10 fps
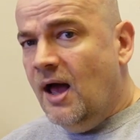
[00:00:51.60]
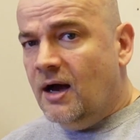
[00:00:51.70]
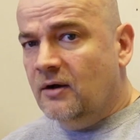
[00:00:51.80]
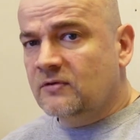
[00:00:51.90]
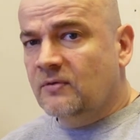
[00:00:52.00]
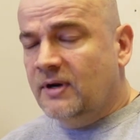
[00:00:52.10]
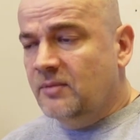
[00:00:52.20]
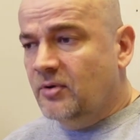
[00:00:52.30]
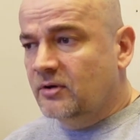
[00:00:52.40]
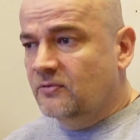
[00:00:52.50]
Also, one
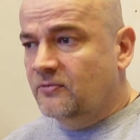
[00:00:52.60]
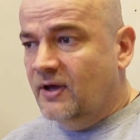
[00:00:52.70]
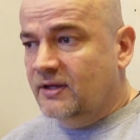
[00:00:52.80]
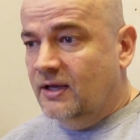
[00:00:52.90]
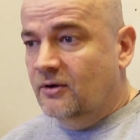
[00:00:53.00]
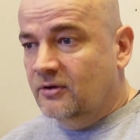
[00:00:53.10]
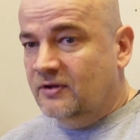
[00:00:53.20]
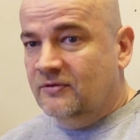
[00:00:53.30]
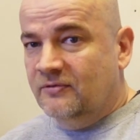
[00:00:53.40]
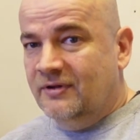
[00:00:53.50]
important fact I
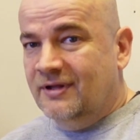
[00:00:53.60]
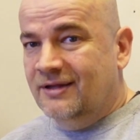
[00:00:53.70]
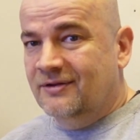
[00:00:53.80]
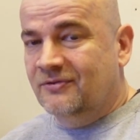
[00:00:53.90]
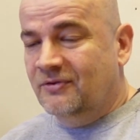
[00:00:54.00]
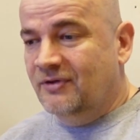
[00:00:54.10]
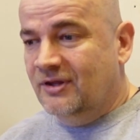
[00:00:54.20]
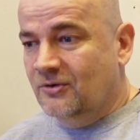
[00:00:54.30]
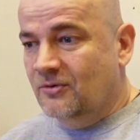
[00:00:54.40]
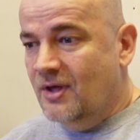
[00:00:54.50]
noticed with the Ender three V
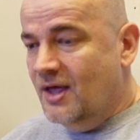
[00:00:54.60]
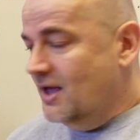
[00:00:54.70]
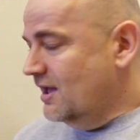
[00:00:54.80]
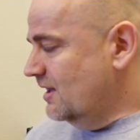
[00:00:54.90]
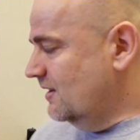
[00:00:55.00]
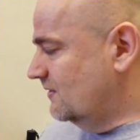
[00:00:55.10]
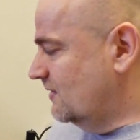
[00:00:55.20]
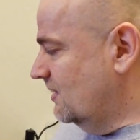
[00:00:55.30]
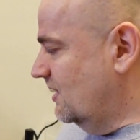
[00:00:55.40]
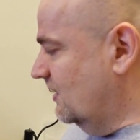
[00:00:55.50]
two is
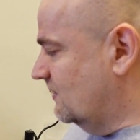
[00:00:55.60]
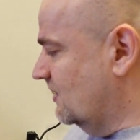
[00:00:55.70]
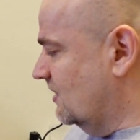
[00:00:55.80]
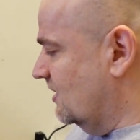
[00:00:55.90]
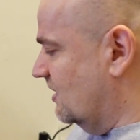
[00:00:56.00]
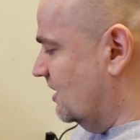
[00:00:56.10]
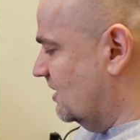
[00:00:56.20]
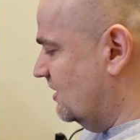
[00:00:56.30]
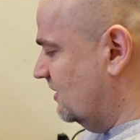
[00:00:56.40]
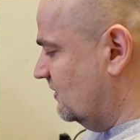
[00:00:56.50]
this. Uh,
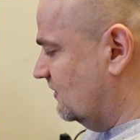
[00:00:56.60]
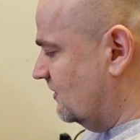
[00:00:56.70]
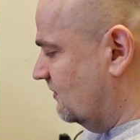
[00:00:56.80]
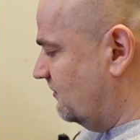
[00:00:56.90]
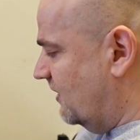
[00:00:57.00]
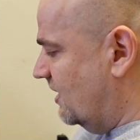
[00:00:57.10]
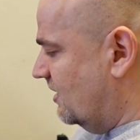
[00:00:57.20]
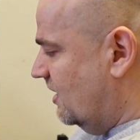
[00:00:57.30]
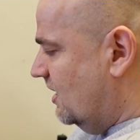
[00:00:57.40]
this is the fan